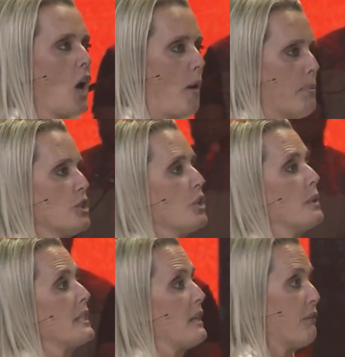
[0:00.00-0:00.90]

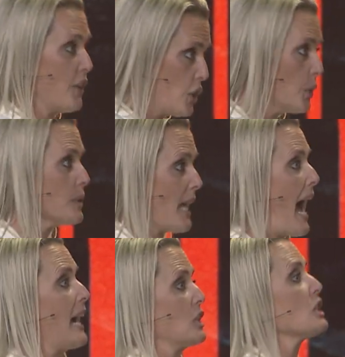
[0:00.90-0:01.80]
opportunity for you to
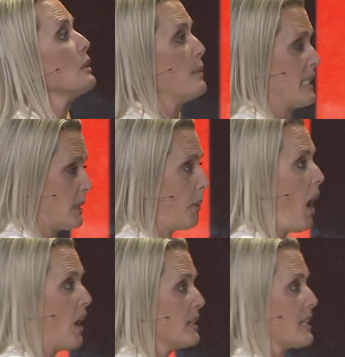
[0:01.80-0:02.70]
actually
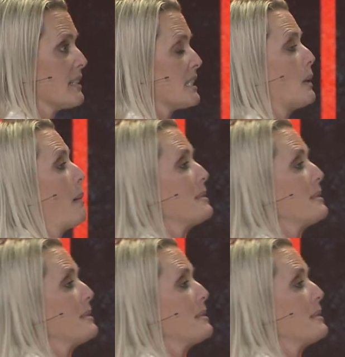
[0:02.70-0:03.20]
respond. And so I'm